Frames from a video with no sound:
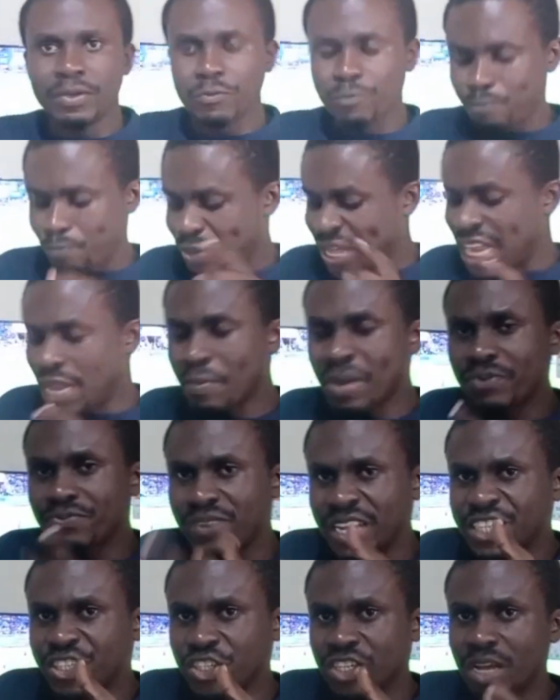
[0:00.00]
palmar
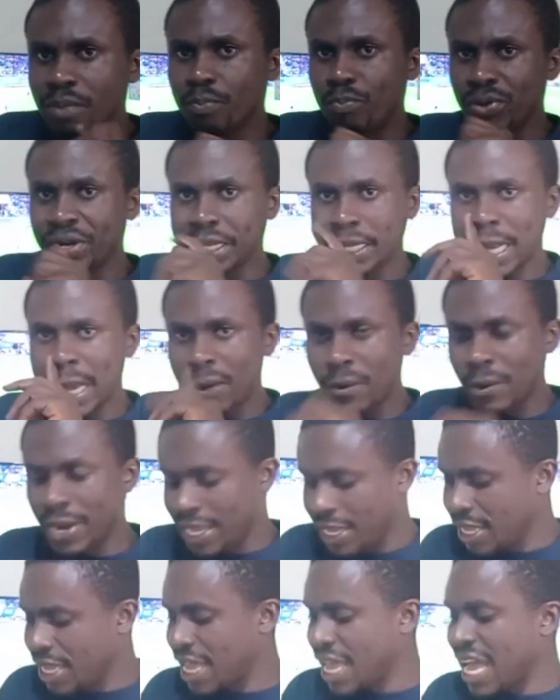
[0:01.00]
flexion, let me put it that
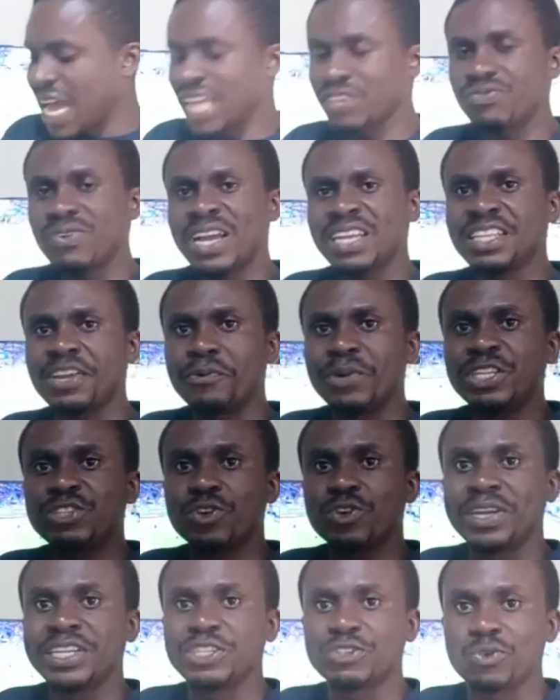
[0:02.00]
way, as far as the wrist
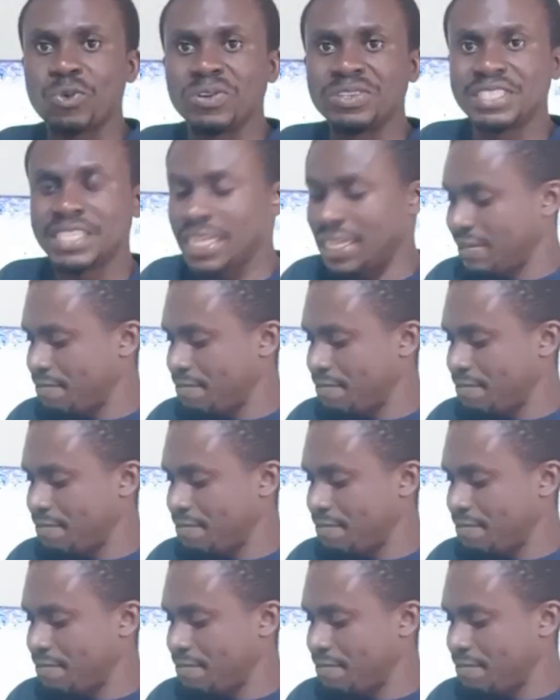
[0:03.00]
joint is concerned.